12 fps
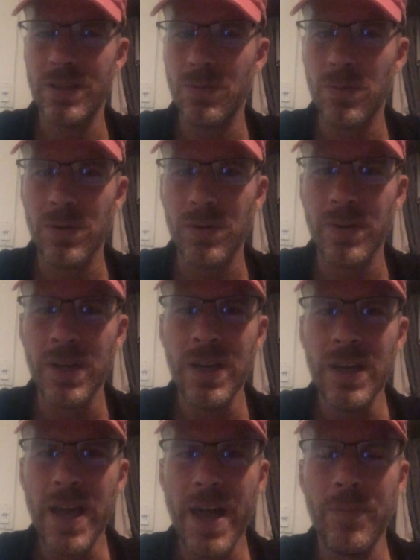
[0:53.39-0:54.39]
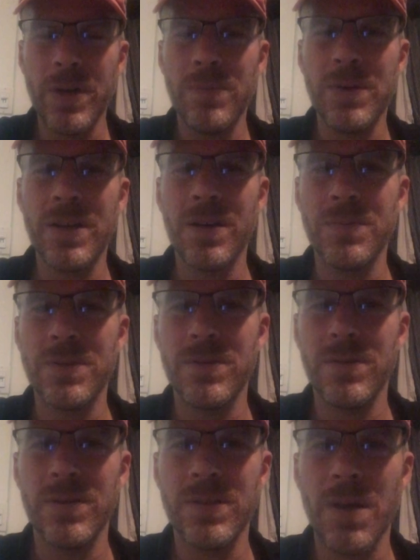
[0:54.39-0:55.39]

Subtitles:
in the world. And when it becomes to